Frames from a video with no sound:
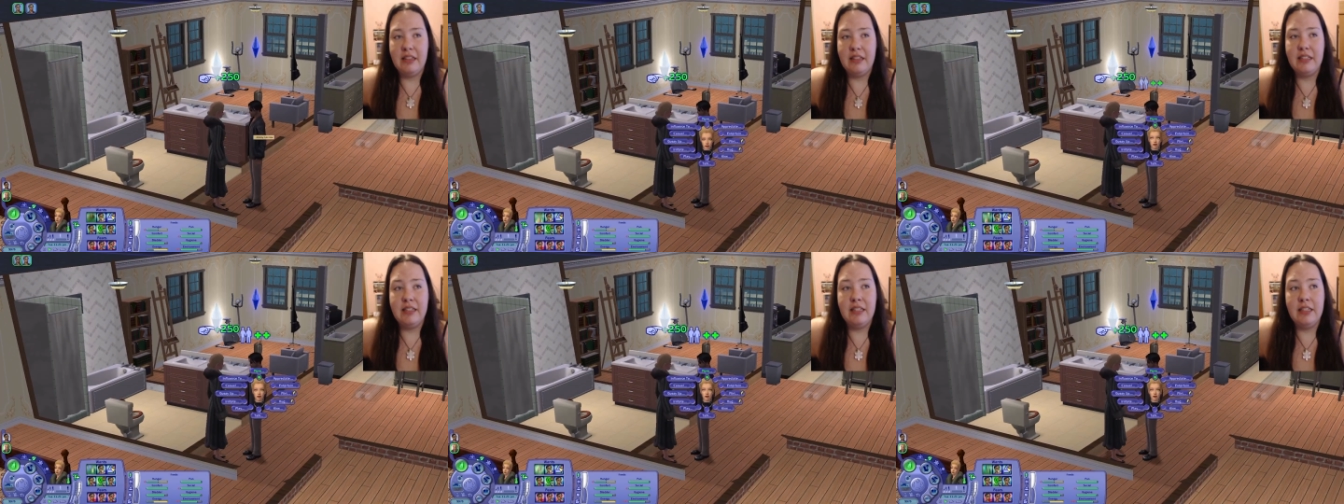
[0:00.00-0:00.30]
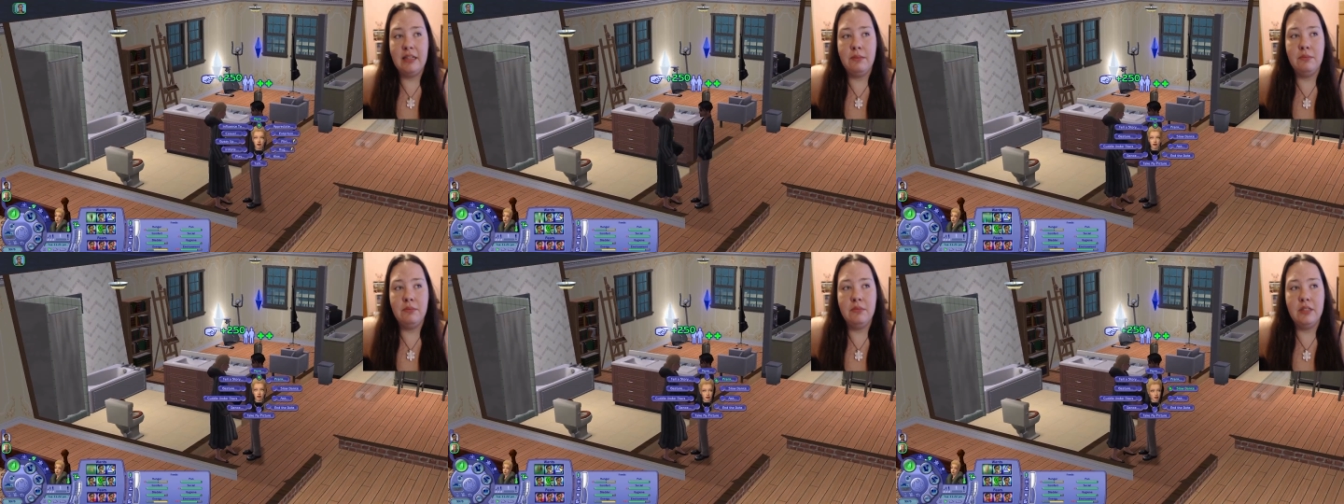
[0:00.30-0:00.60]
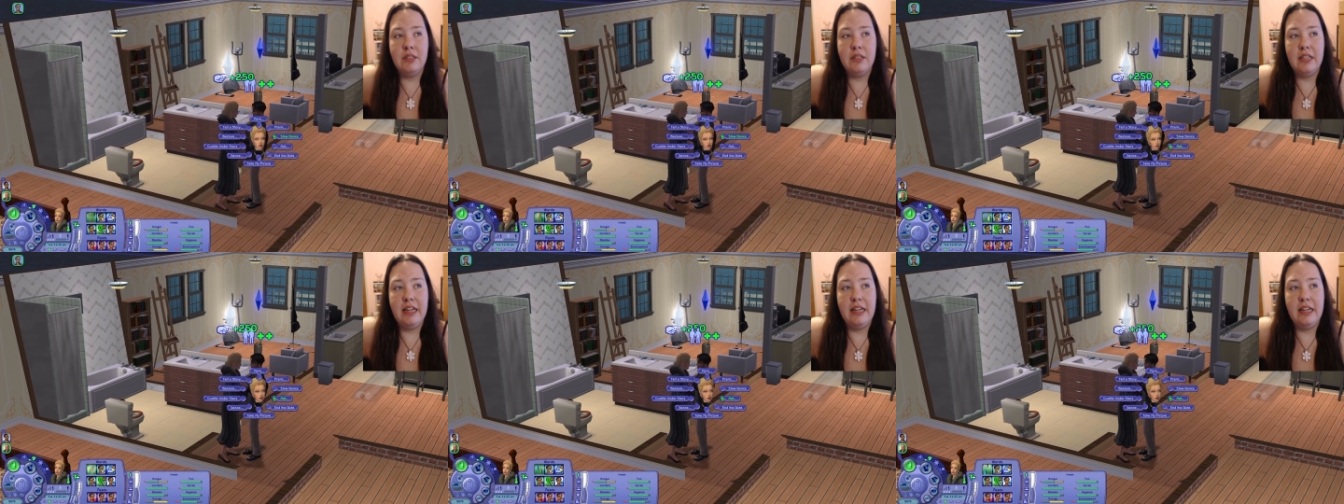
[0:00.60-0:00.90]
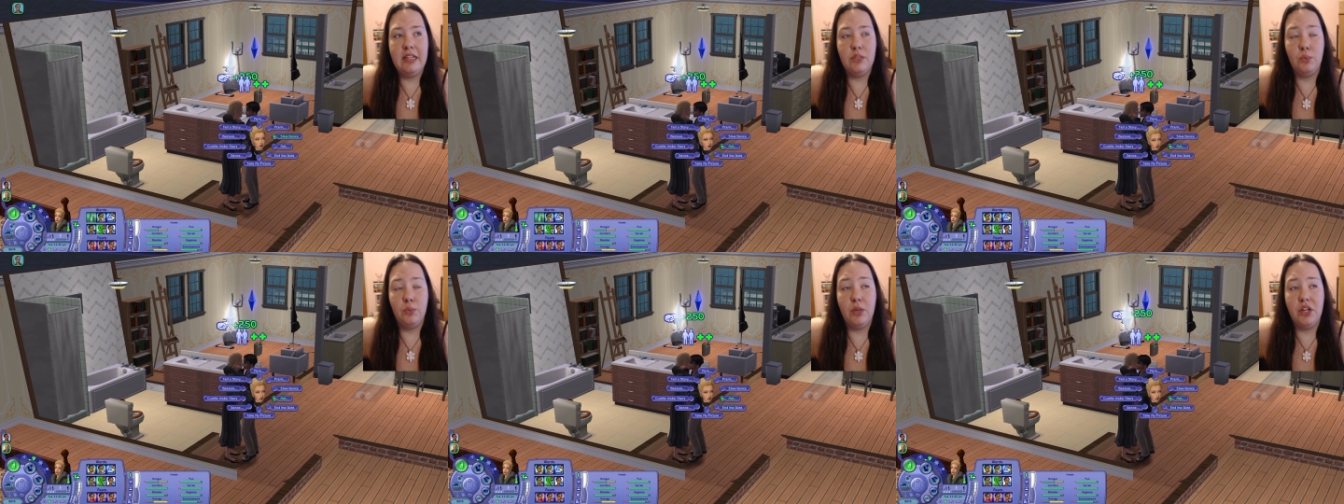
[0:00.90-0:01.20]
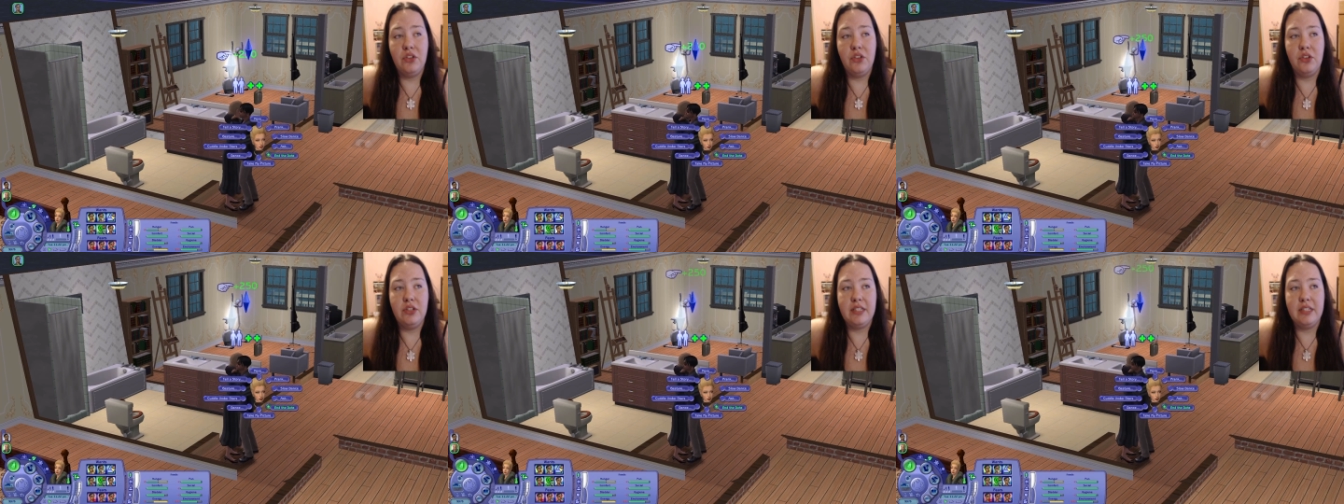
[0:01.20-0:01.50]
The Sims is one
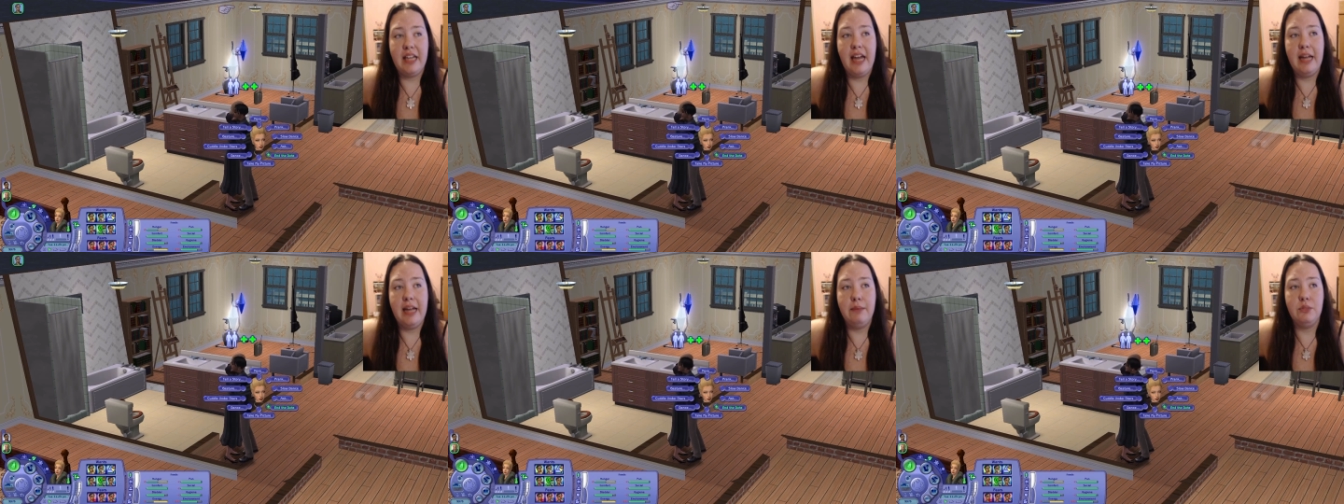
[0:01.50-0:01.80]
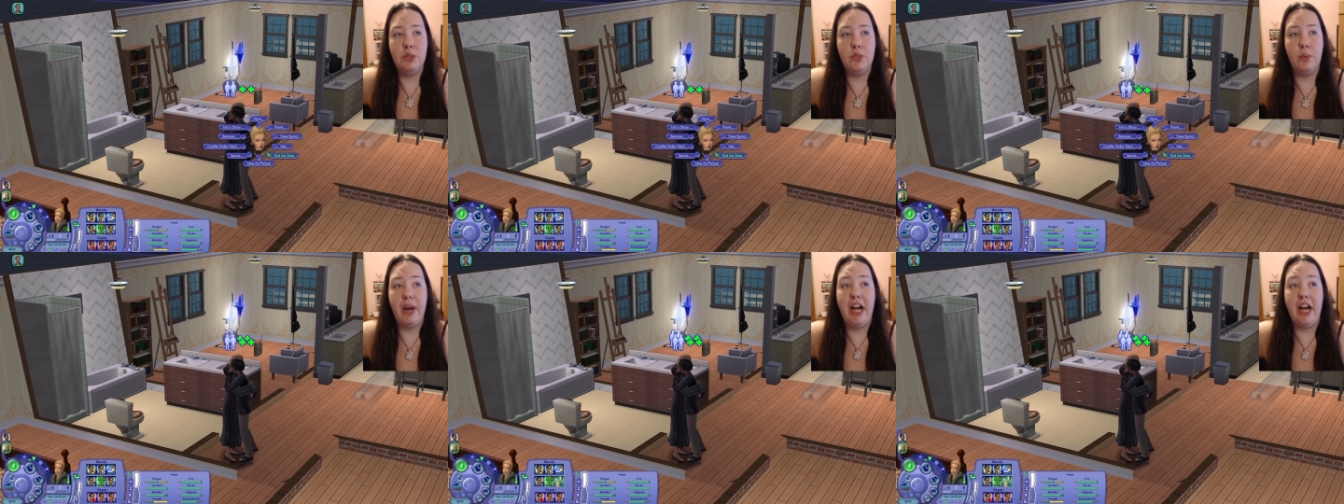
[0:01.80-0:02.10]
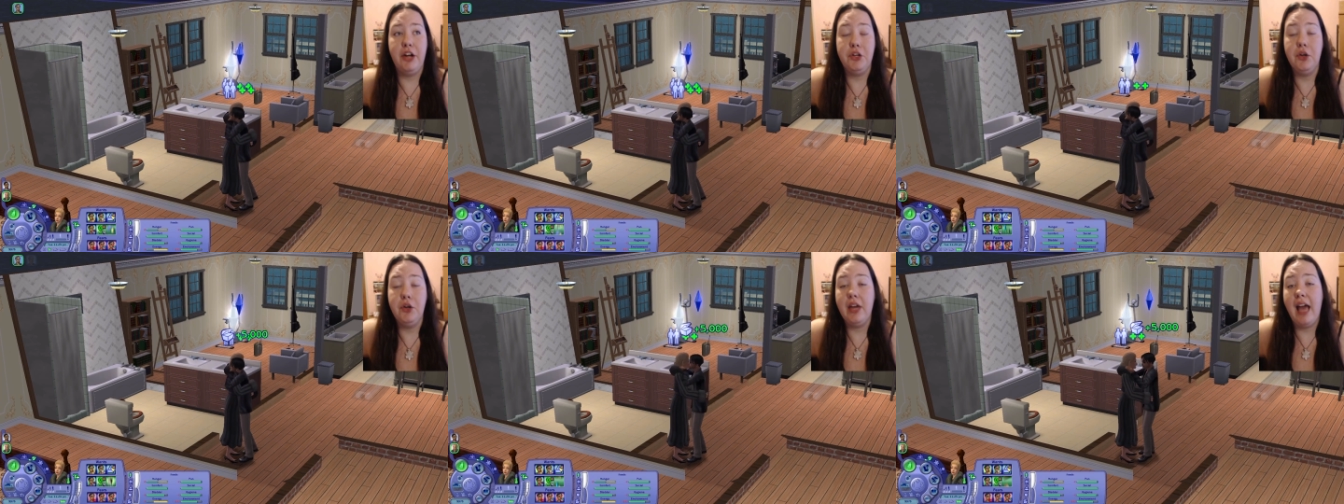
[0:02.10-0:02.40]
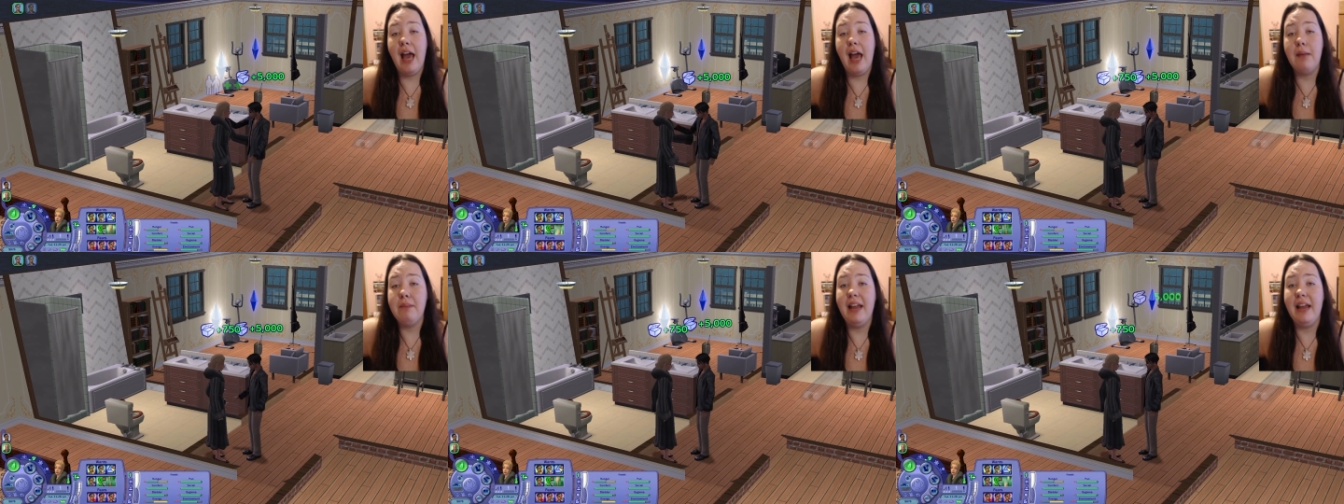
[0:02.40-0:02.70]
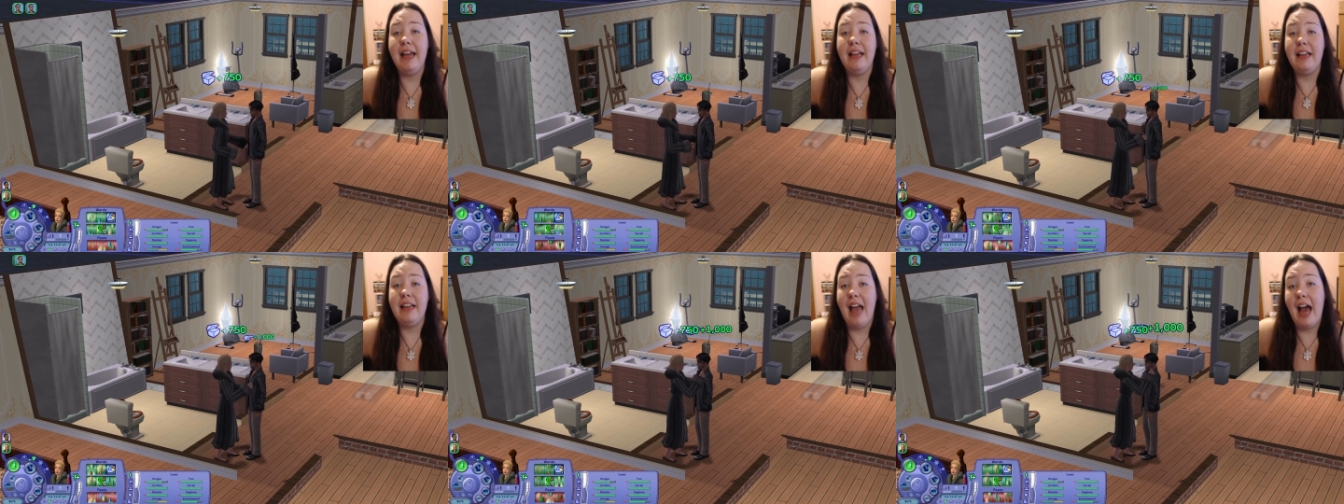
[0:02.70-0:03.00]
of those games where you can
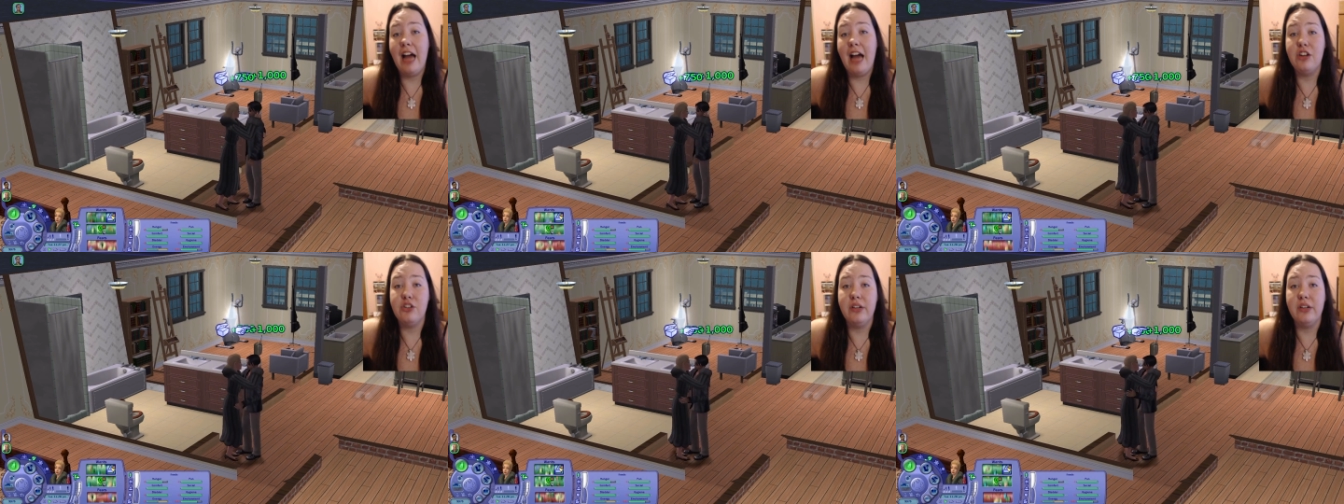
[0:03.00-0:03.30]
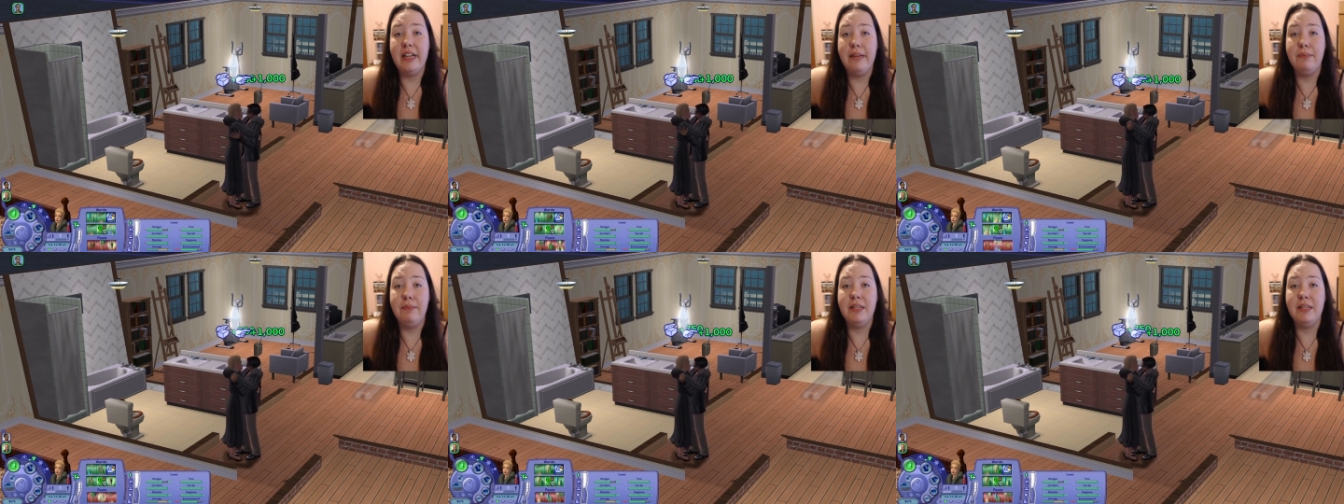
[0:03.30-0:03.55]
play casually,